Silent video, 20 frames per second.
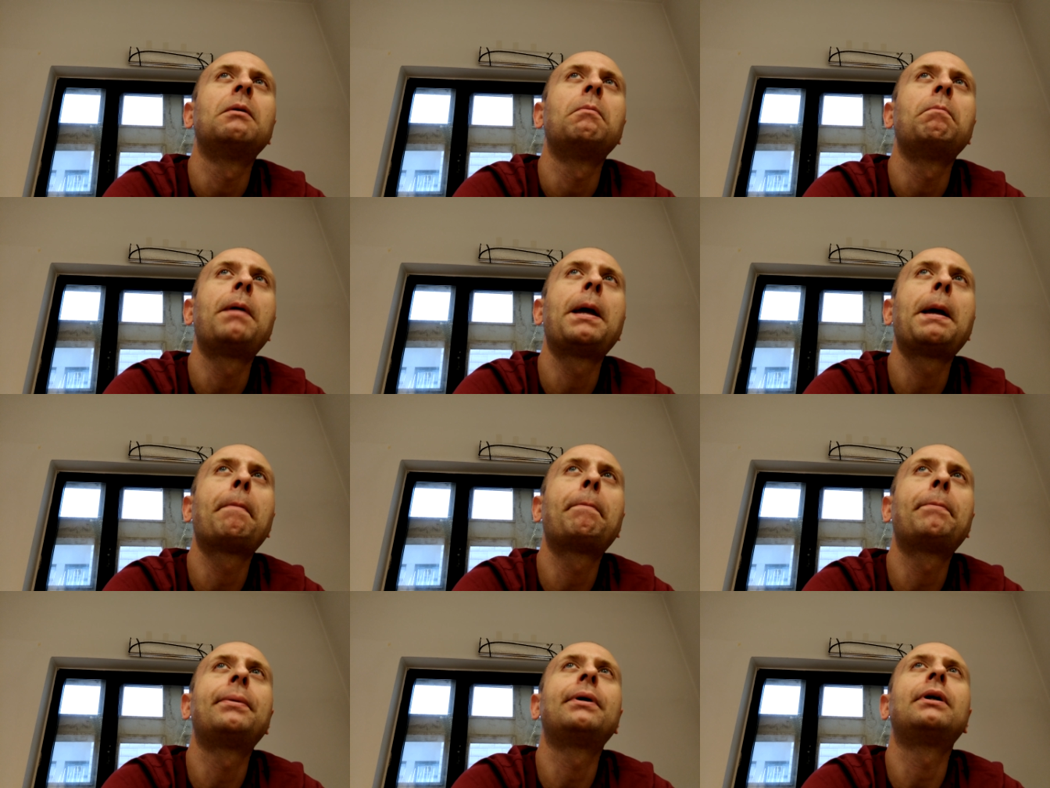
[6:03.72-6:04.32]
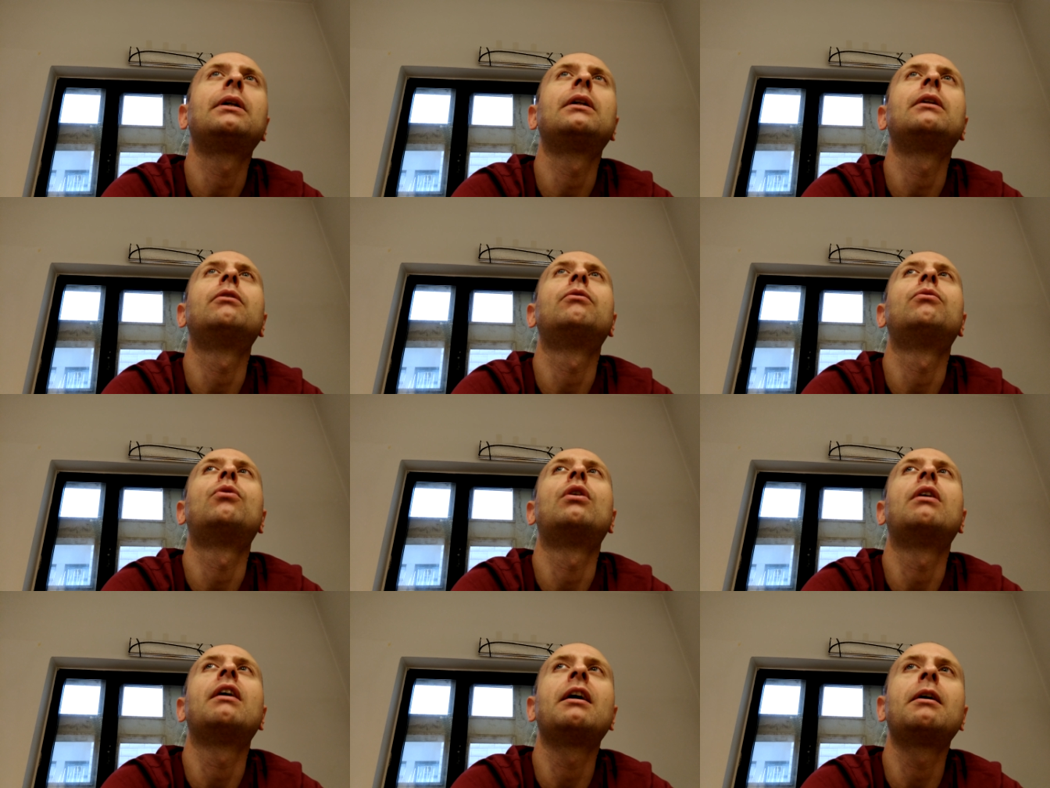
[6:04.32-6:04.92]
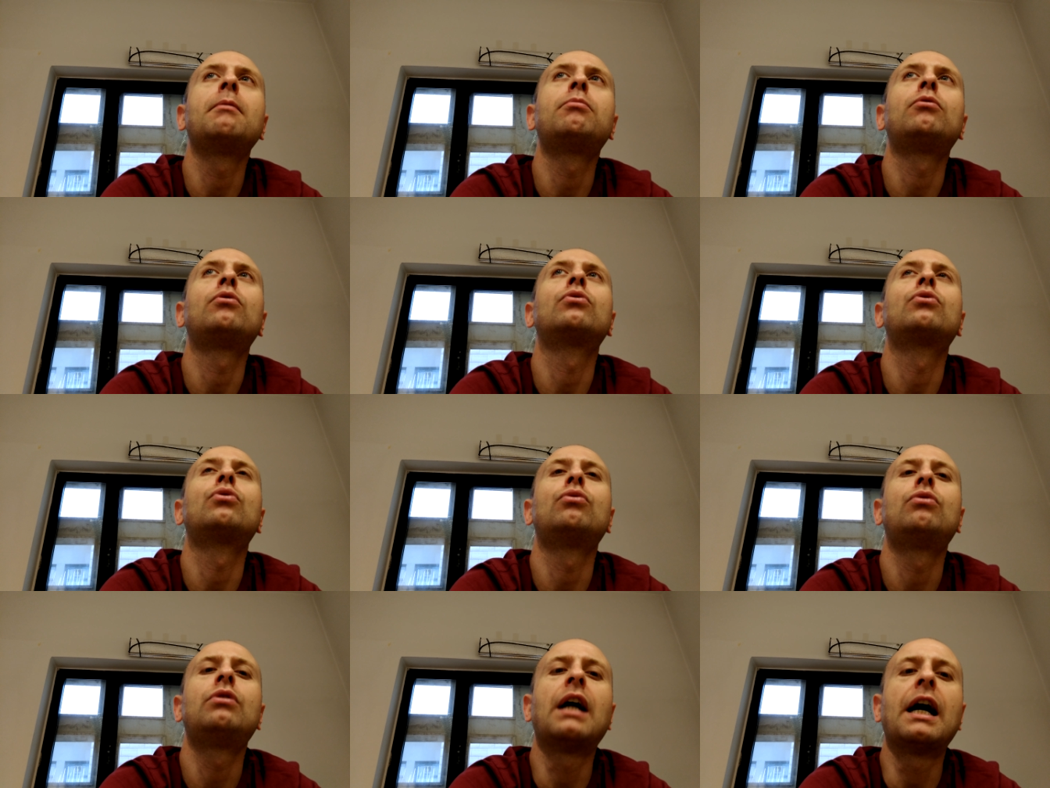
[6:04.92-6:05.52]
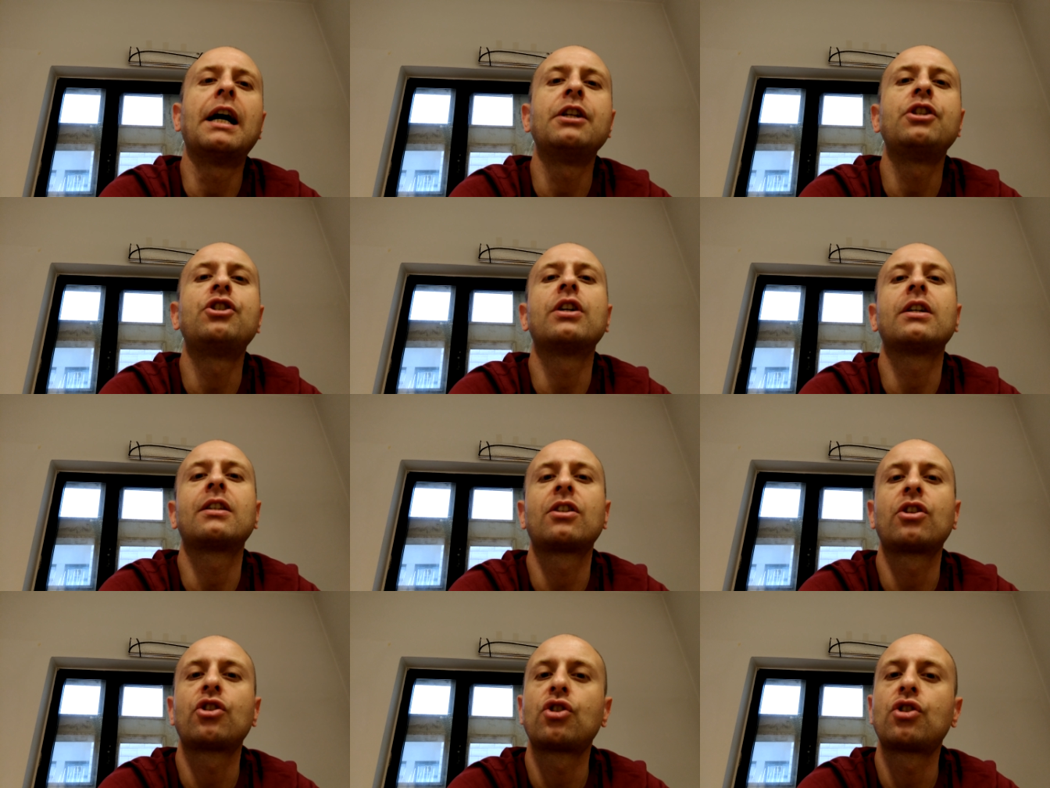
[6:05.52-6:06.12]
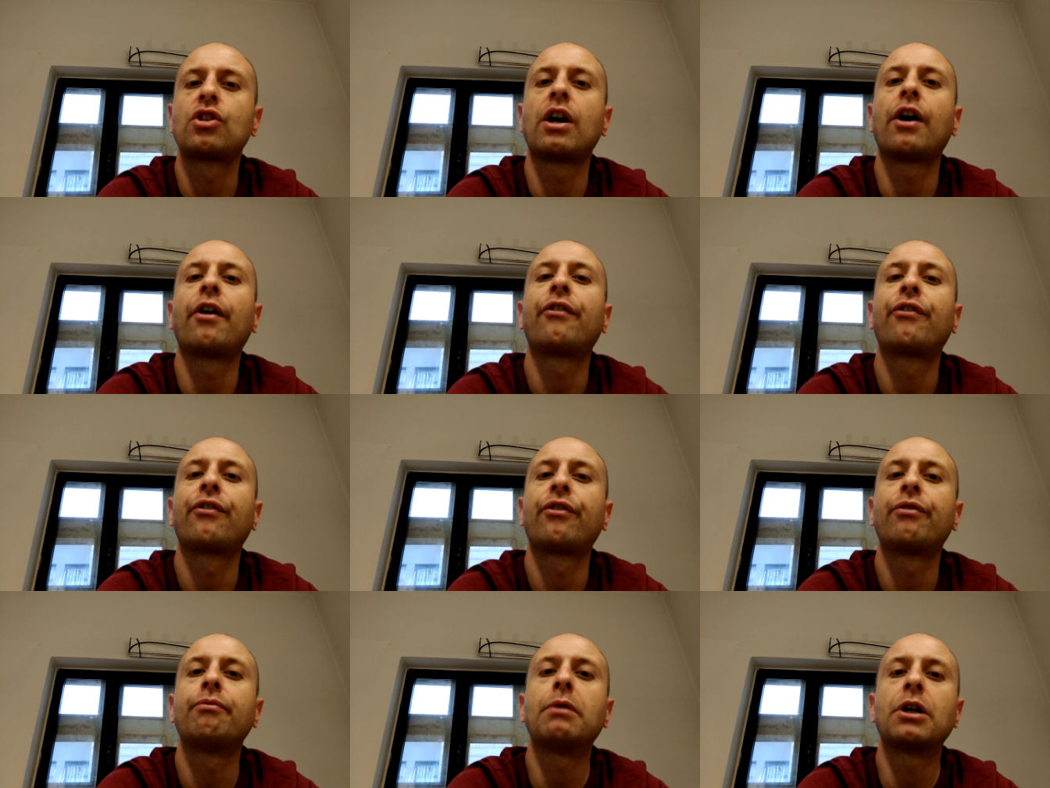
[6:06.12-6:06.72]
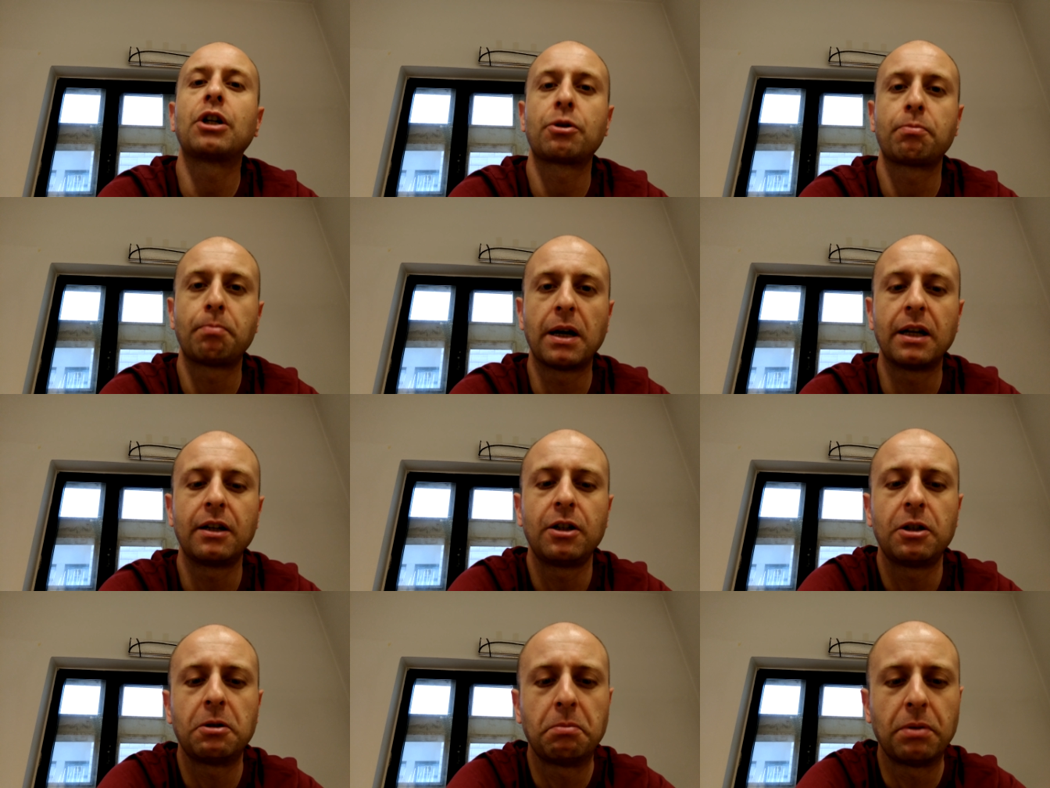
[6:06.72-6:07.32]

people were able to digest stuff much better,